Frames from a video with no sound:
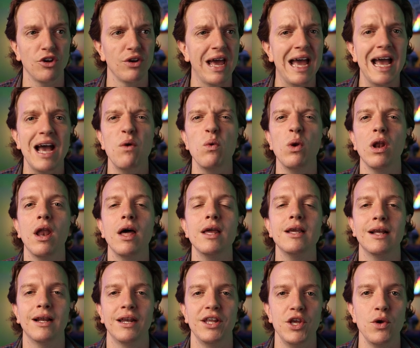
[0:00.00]
on how
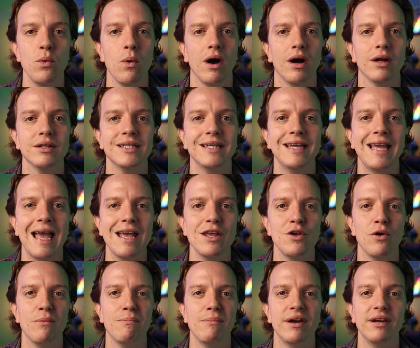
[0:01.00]
likely you are to get
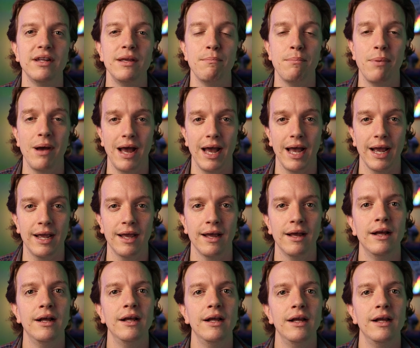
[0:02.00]
your money back.